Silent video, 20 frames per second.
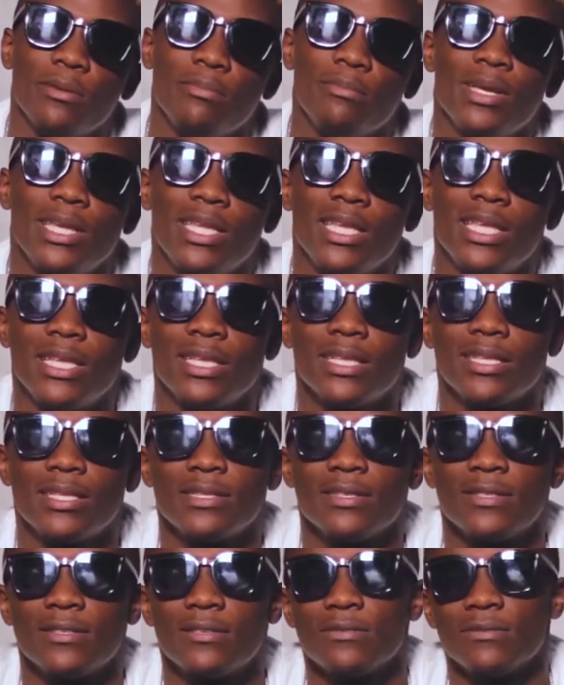
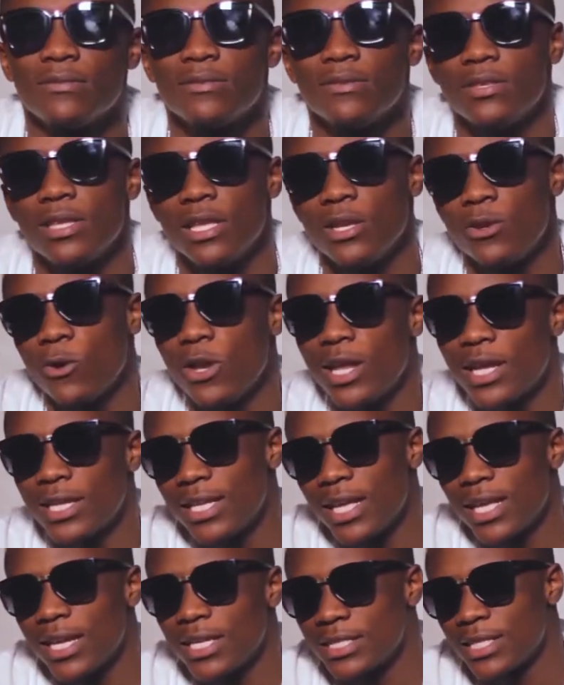meaning, the
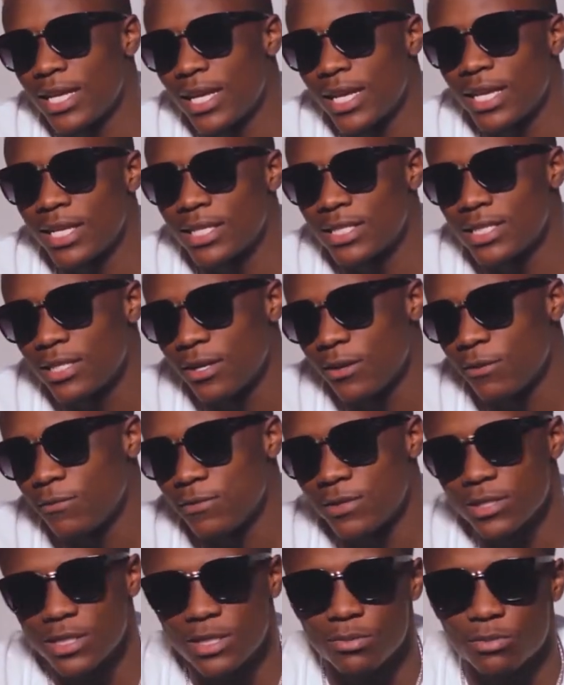Landa Nasana itself
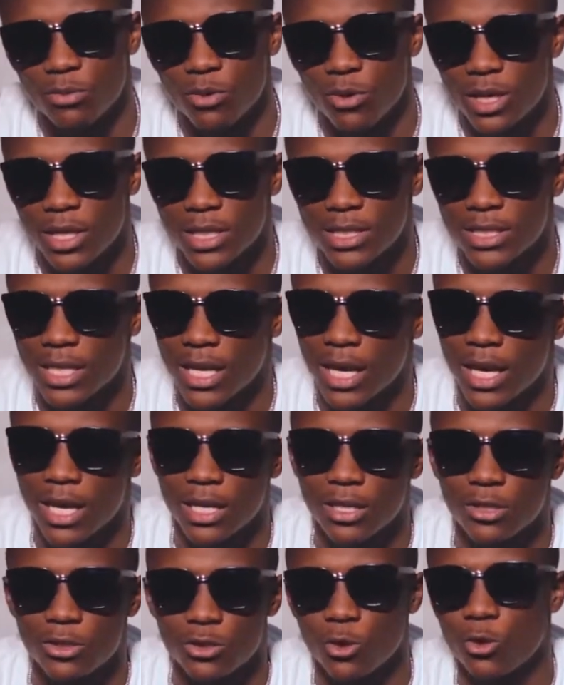is more or less
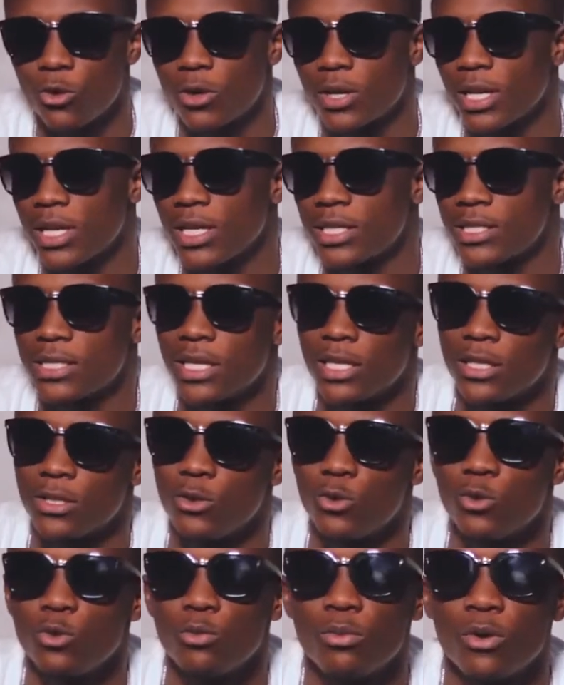like talk less
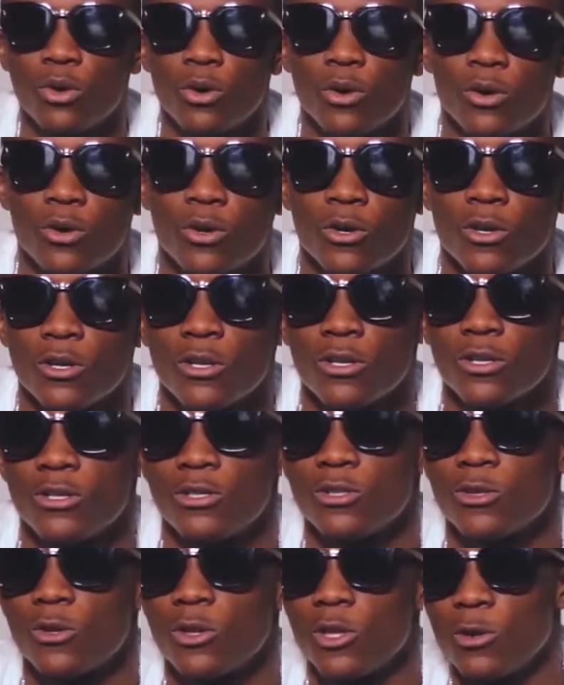and do more.
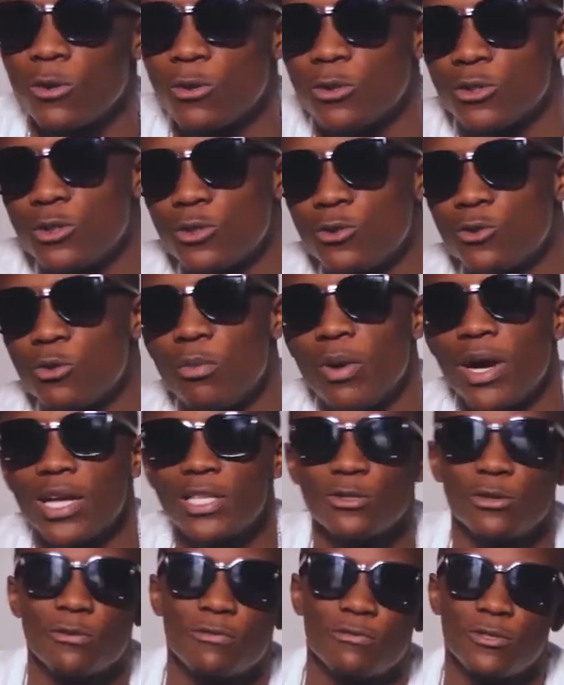So there was too
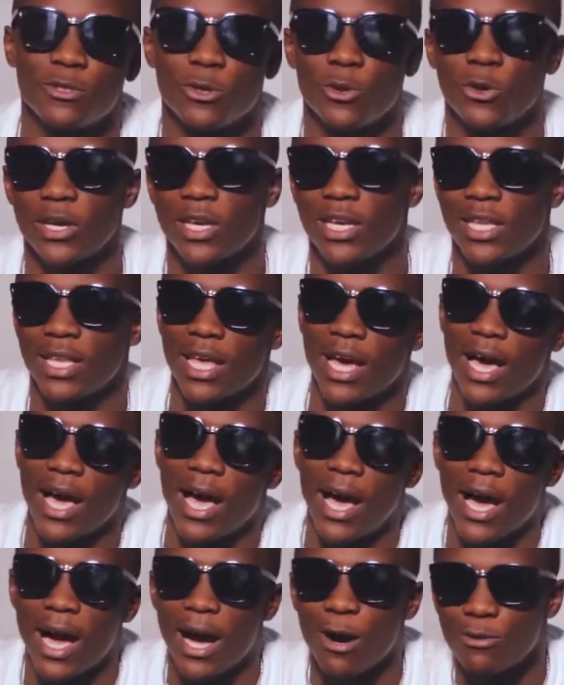much of talking.
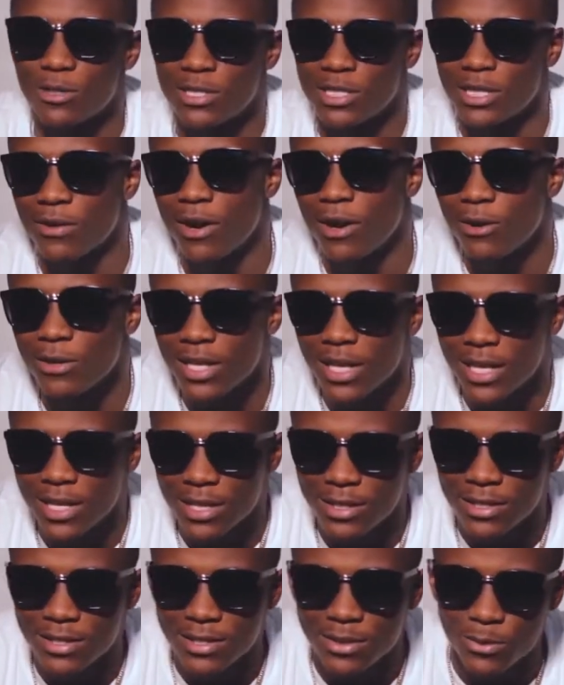I was
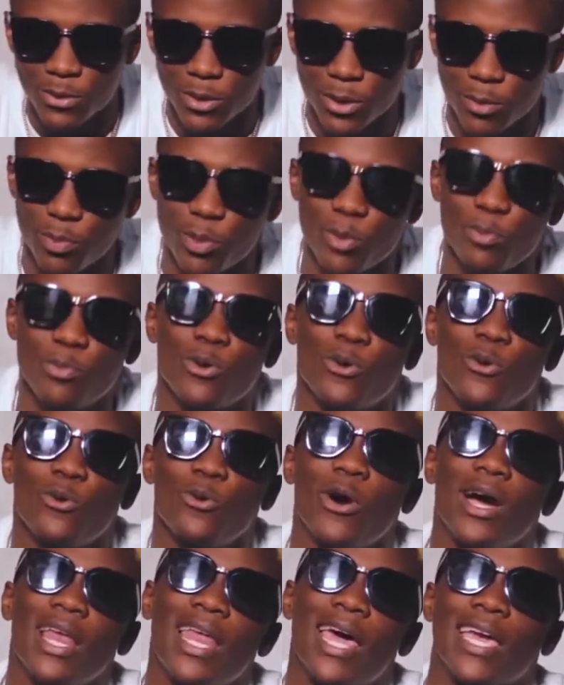surrounded with people
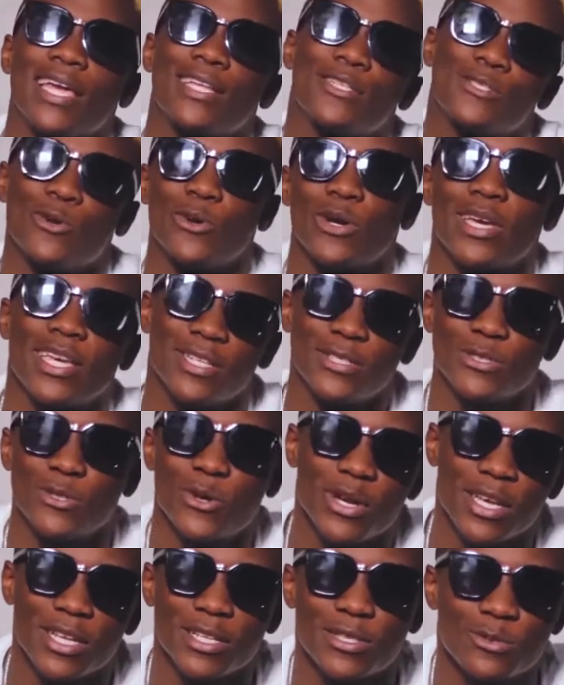who are like talking
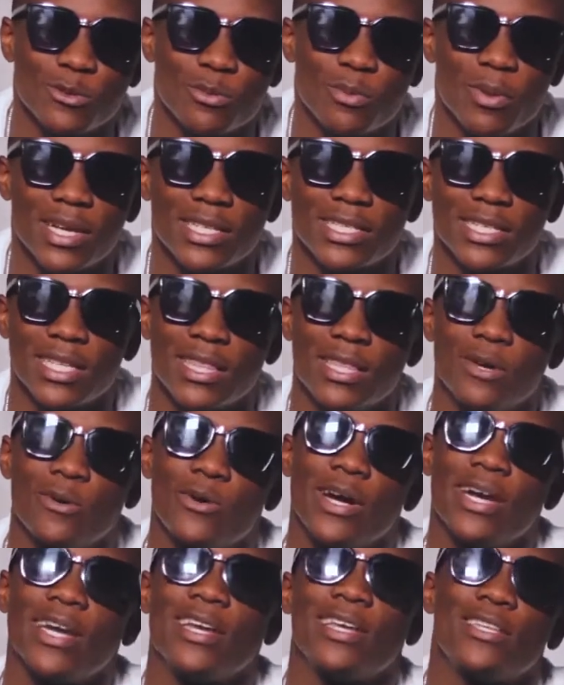too much and they
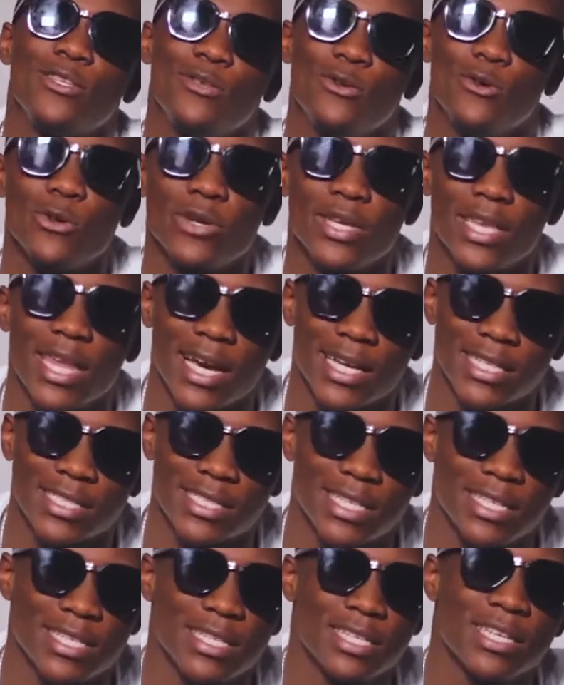weren't doing
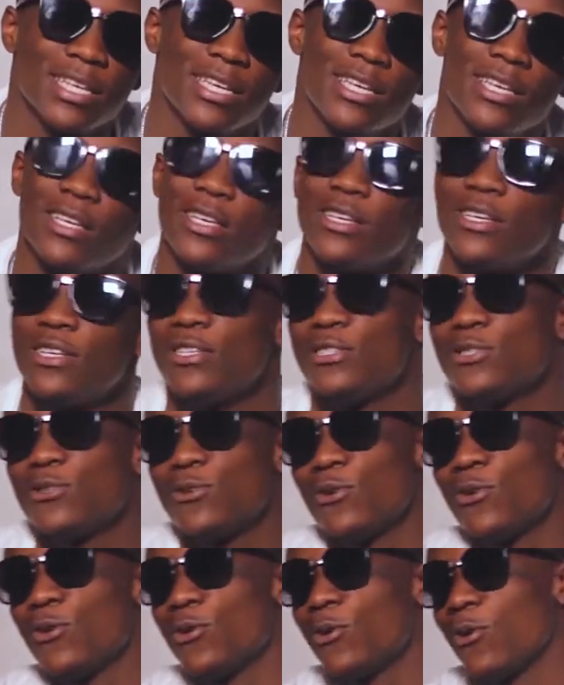actually.
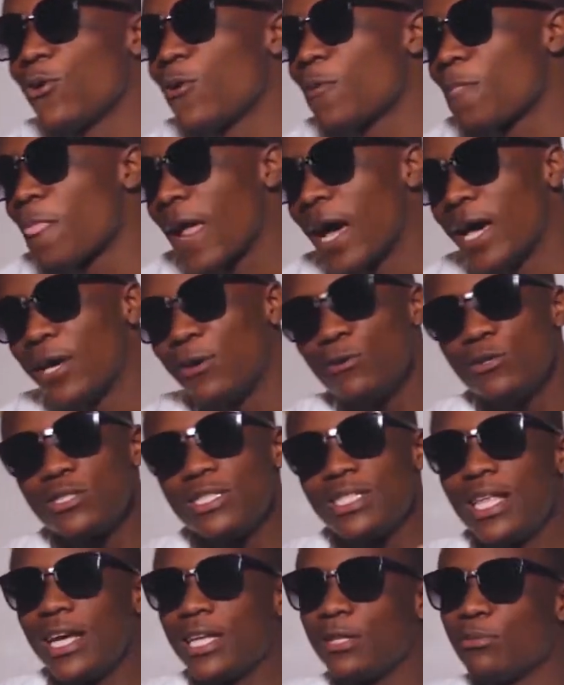So I
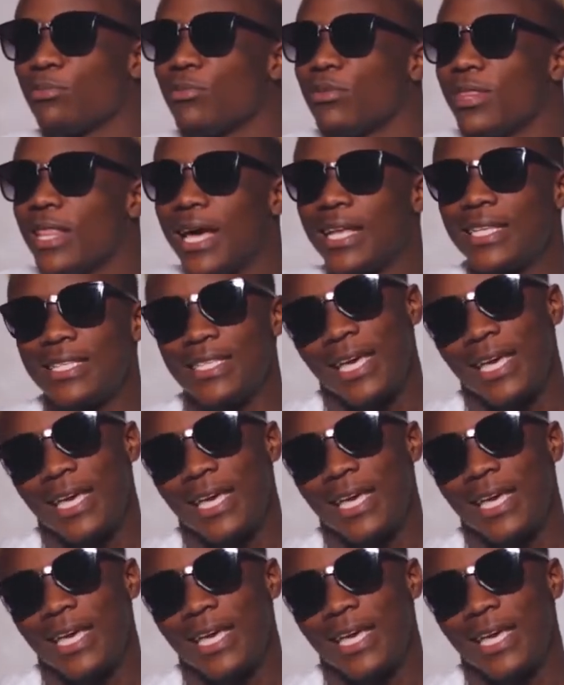used that